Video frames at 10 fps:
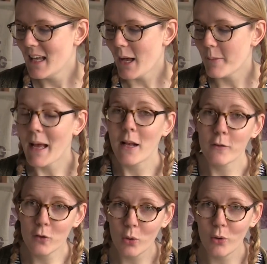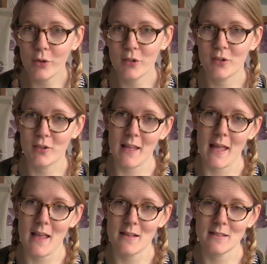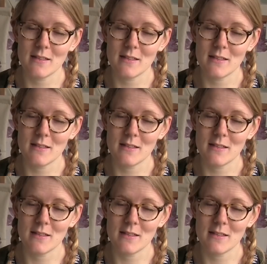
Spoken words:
And of course there's